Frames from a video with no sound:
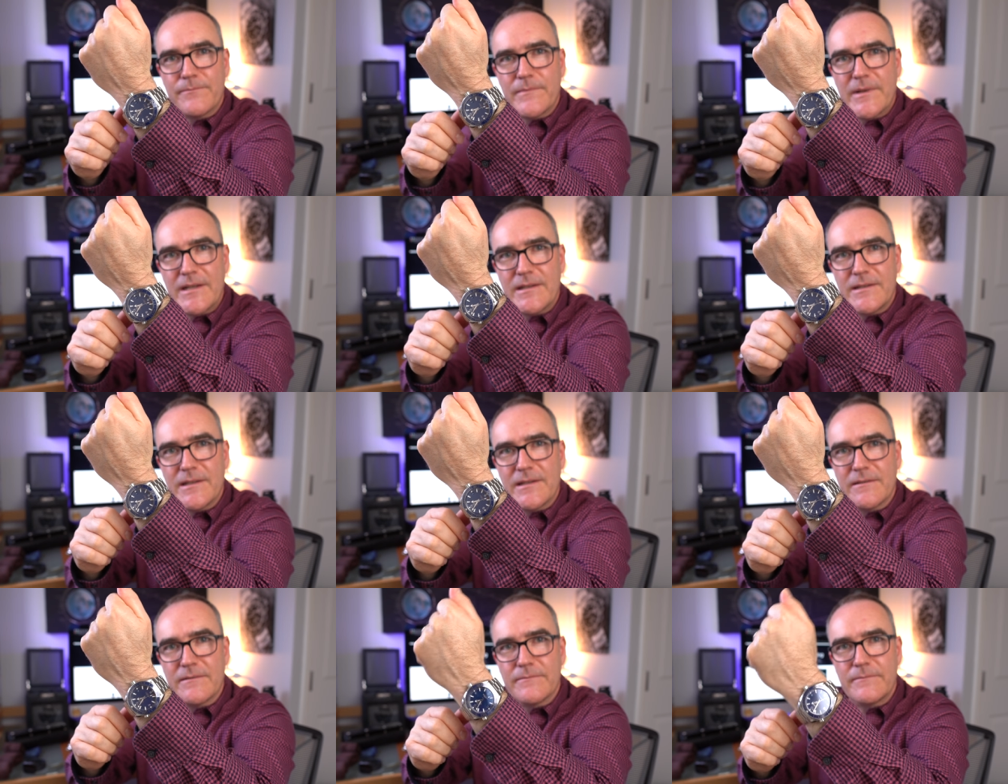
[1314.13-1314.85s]
it
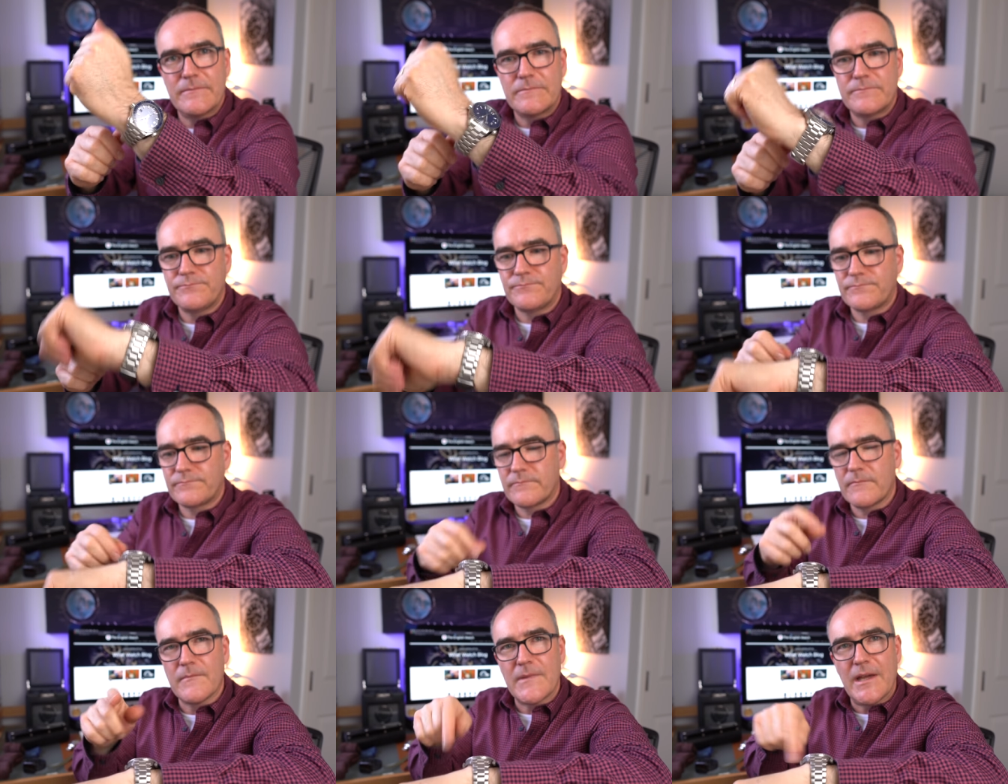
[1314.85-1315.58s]
didn't
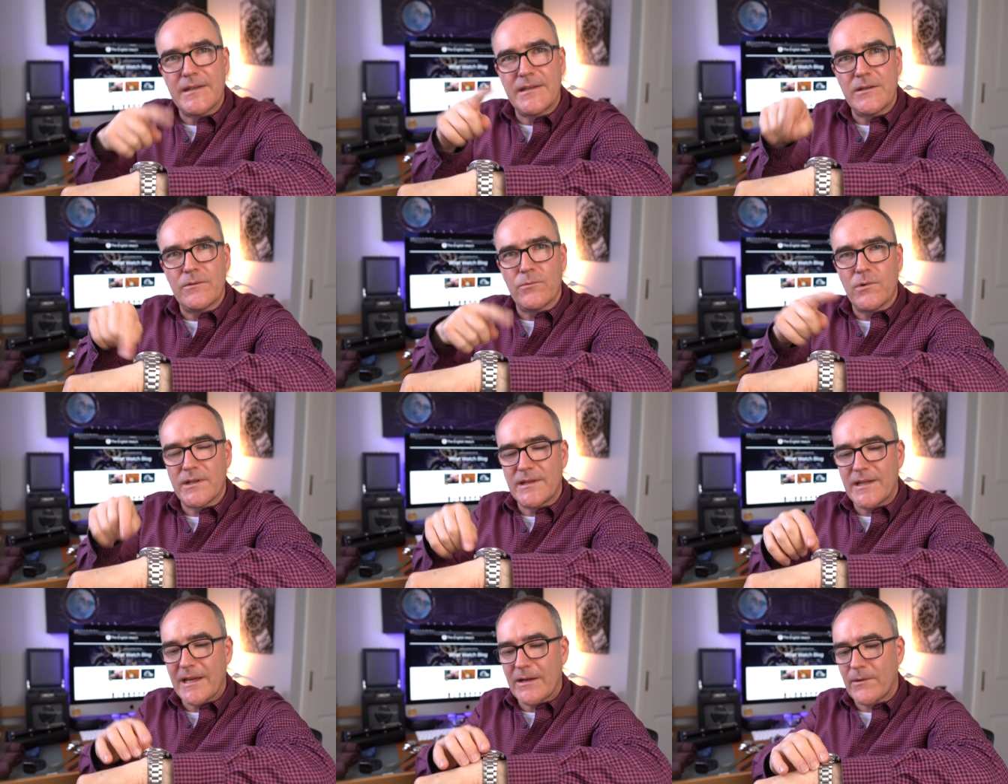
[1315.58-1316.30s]
it didn't
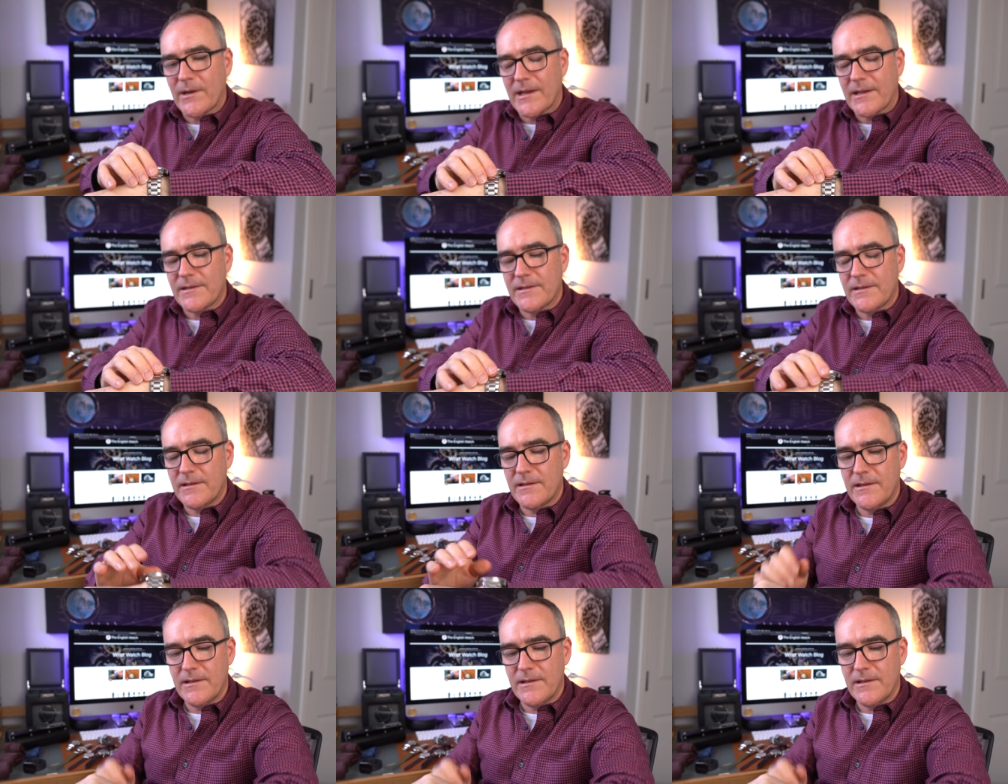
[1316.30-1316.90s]
wind the hour hand.